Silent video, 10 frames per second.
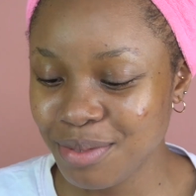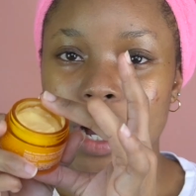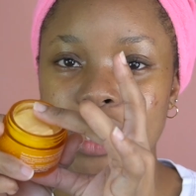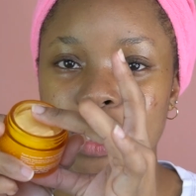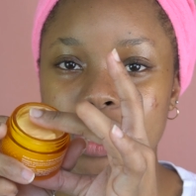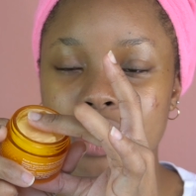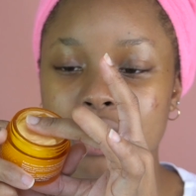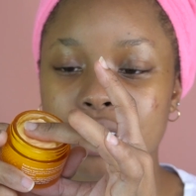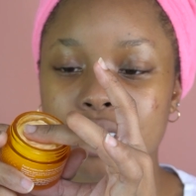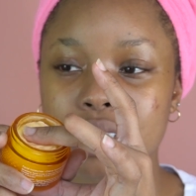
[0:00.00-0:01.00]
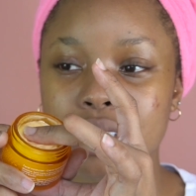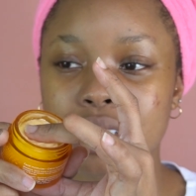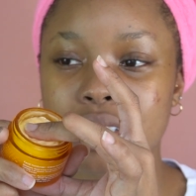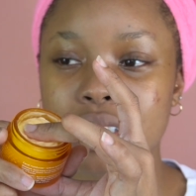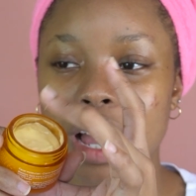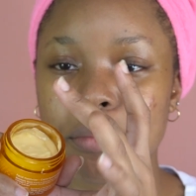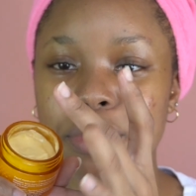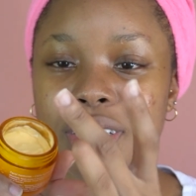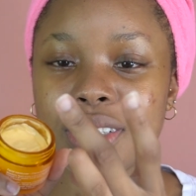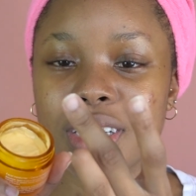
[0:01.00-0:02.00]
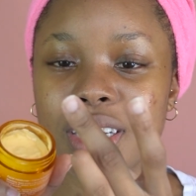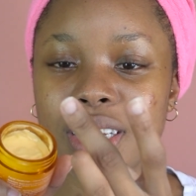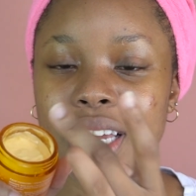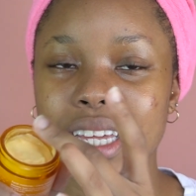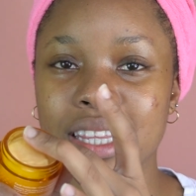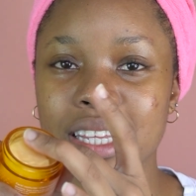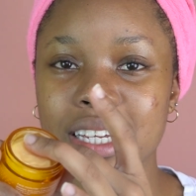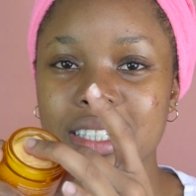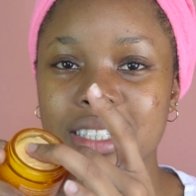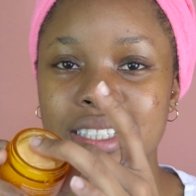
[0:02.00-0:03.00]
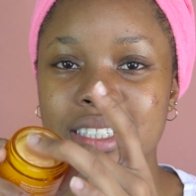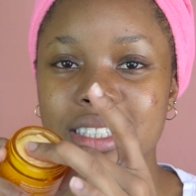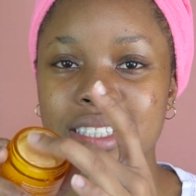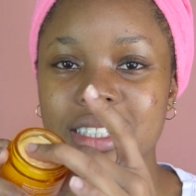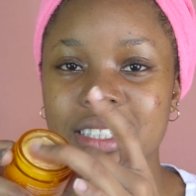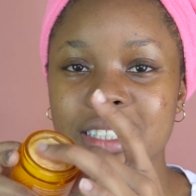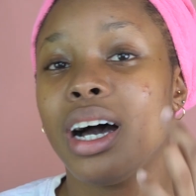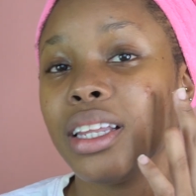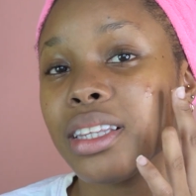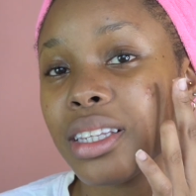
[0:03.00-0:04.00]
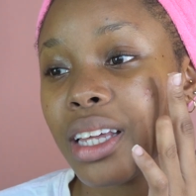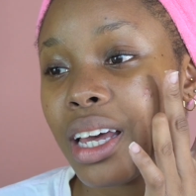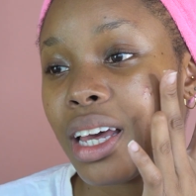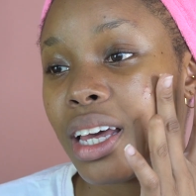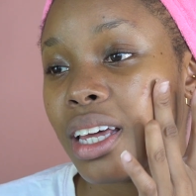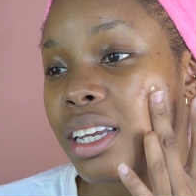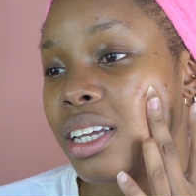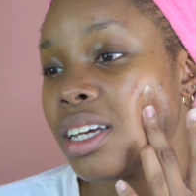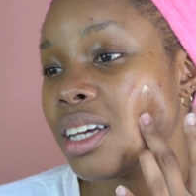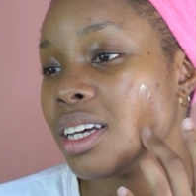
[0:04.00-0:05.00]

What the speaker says: I just tap into it like this, and then